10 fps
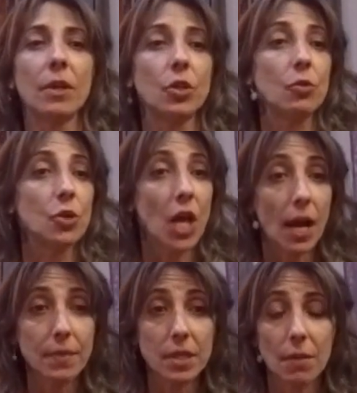new
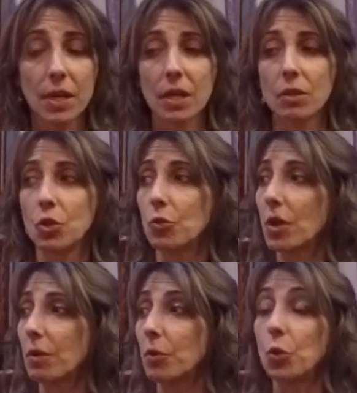jobs coming,
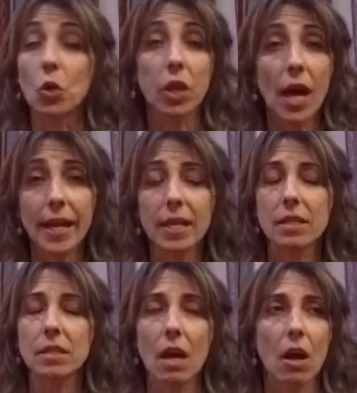new
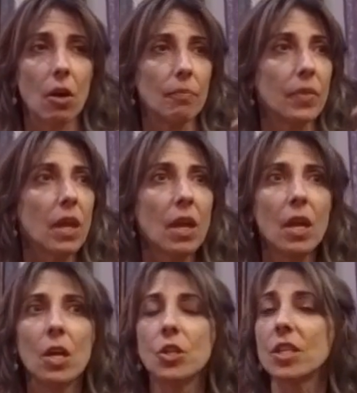clients,
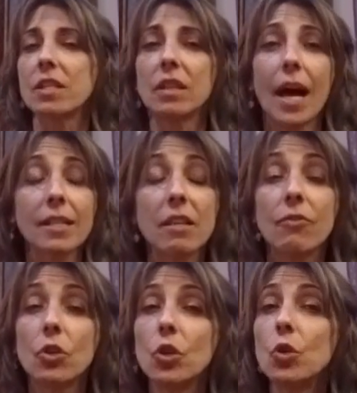just lots of
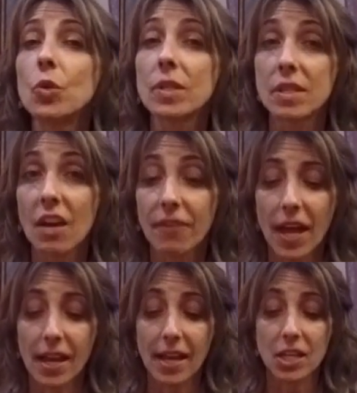new stuff,
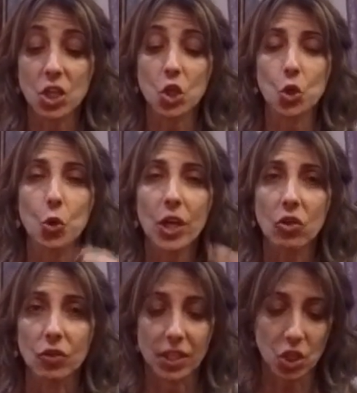and it's
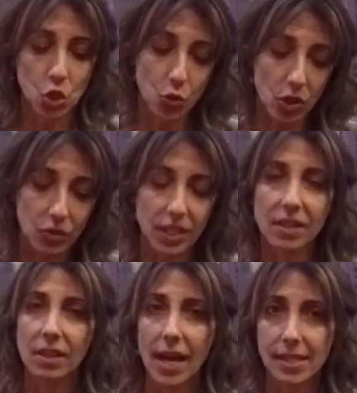trickled in
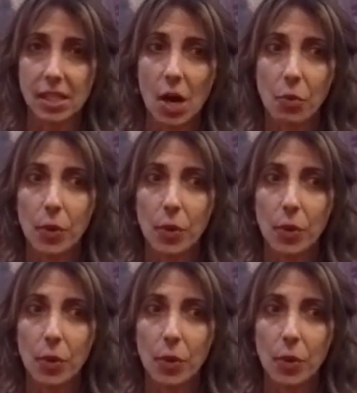the last couple